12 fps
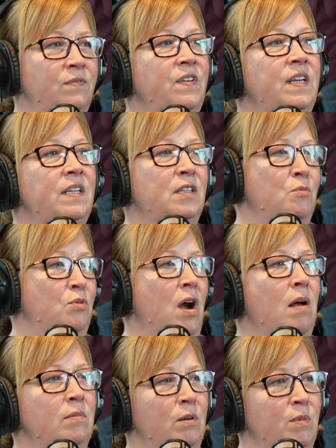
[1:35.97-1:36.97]
feeding the
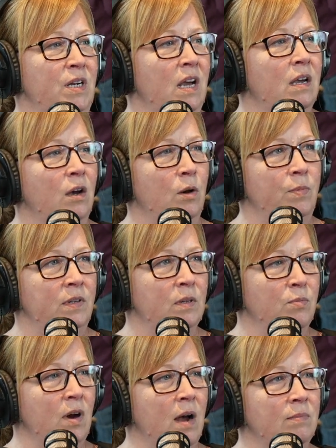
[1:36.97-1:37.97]
problem and not helping the
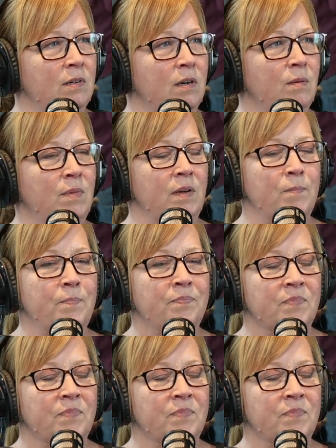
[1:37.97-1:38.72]
problem, and